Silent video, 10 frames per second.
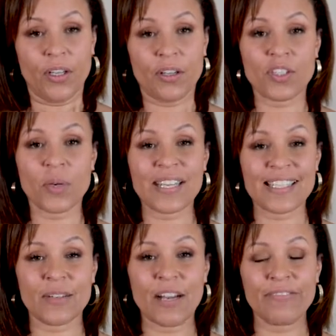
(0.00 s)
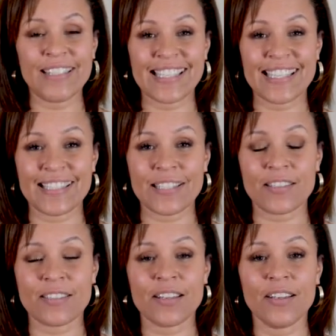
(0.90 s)
do I still have
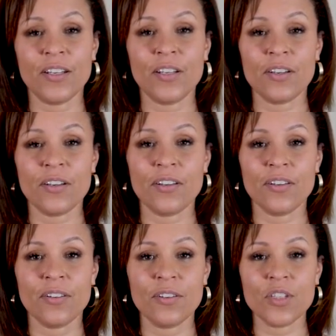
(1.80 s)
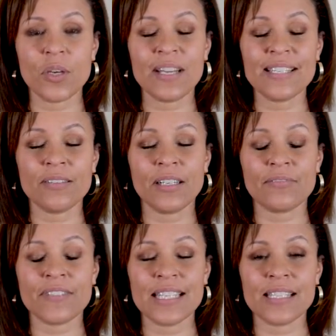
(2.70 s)
resistance? Do I still have
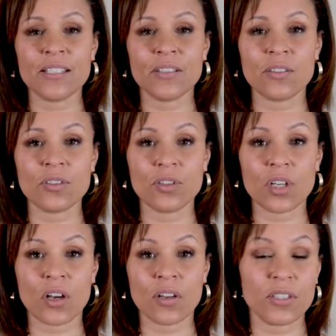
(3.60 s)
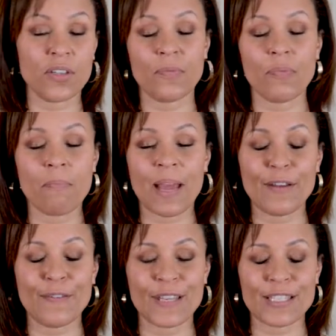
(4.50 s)
resistance to
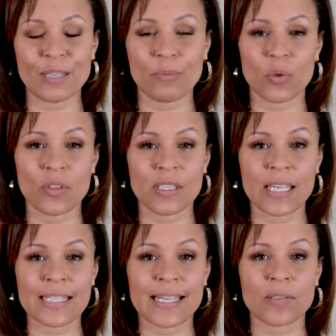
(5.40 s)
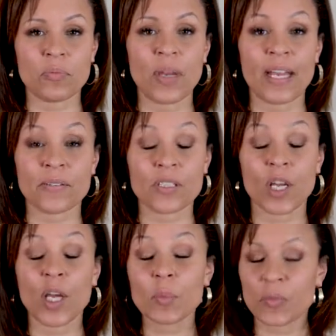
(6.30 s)
manifesting more than £6,000? And
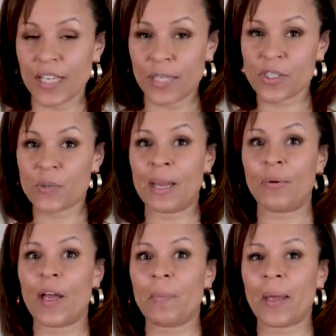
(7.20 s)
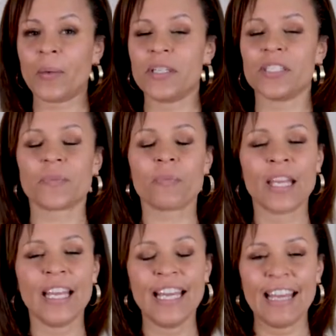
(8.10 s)
hopefully your sway will go backwards.
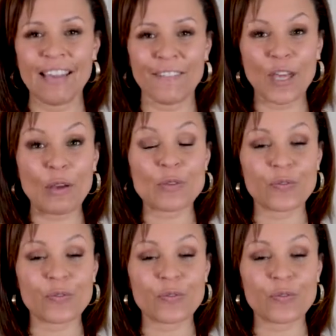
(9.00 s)
If it goes